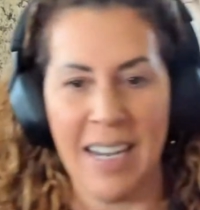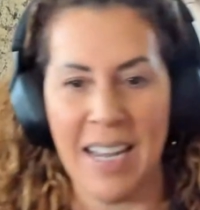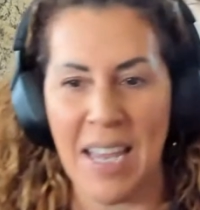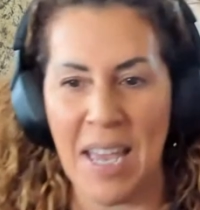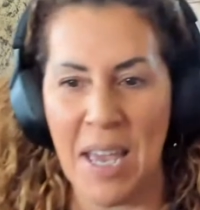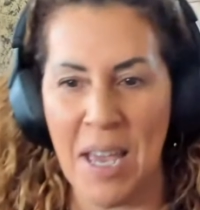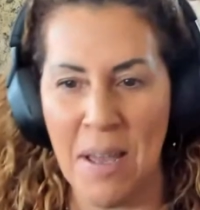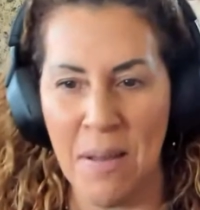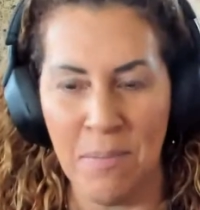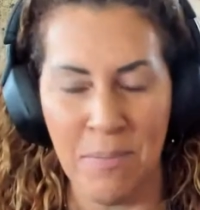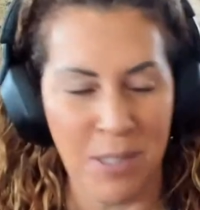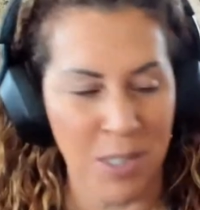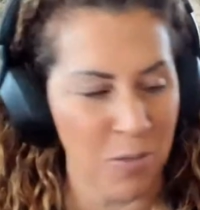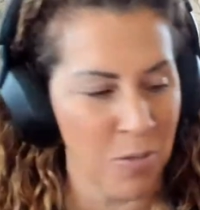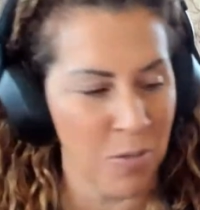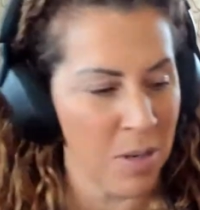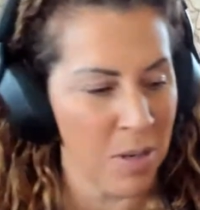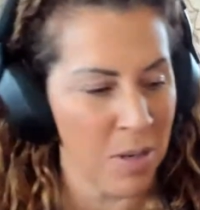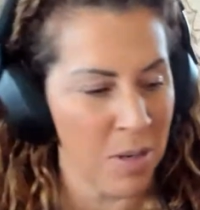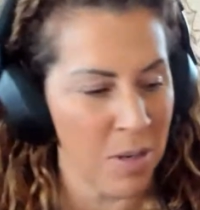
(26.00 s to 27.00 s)
am
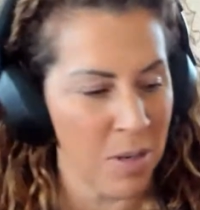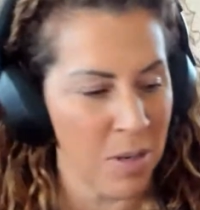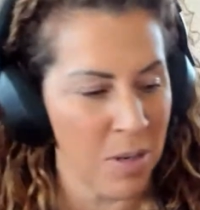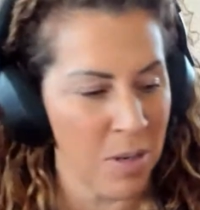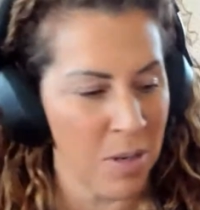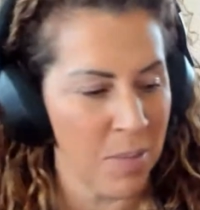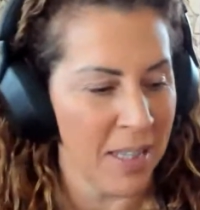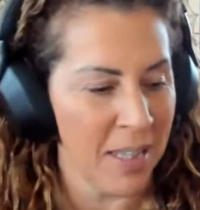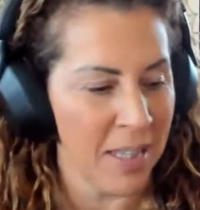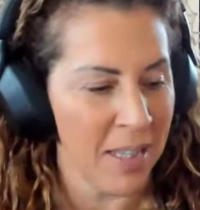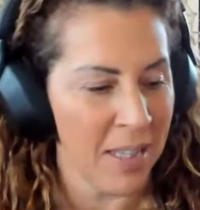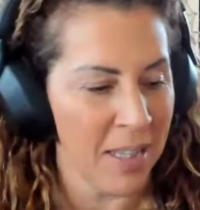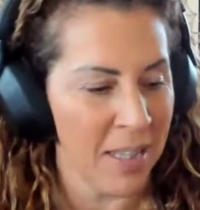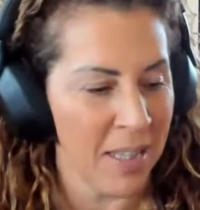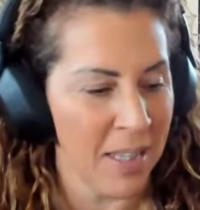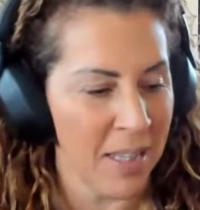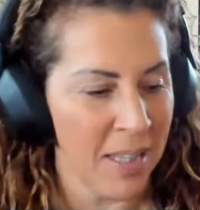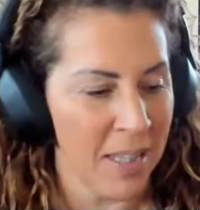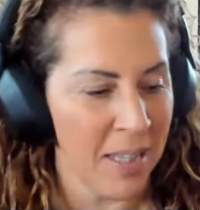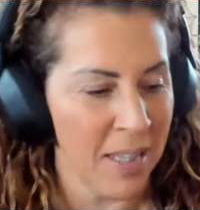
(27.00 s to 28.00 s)
streaming live
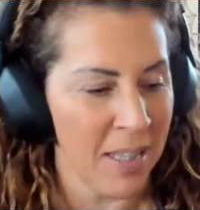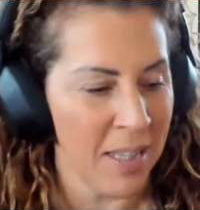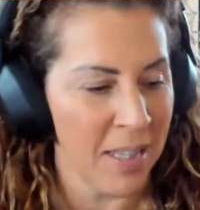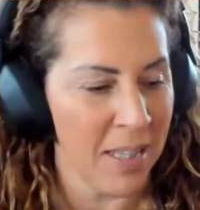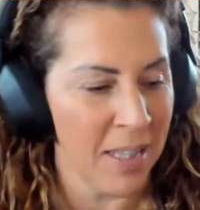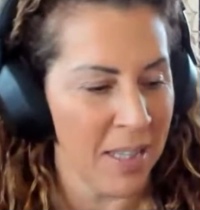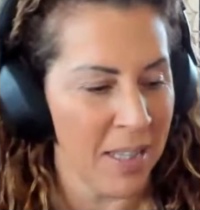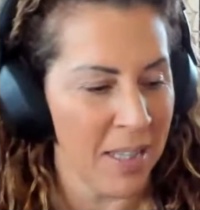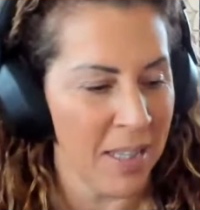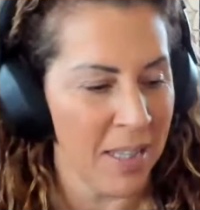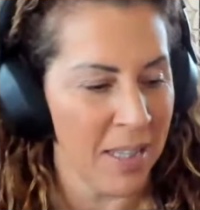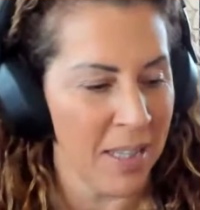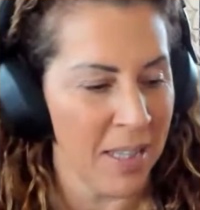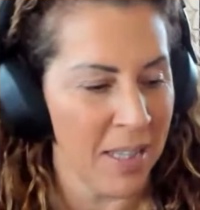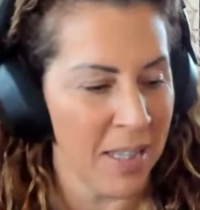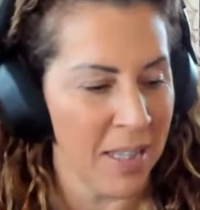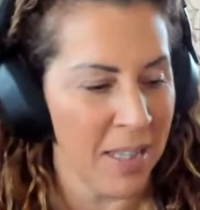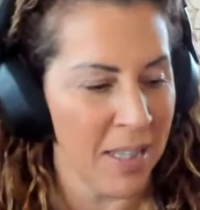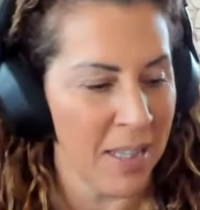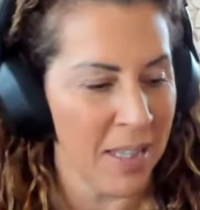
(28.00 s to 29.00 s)
into the group. Perfect.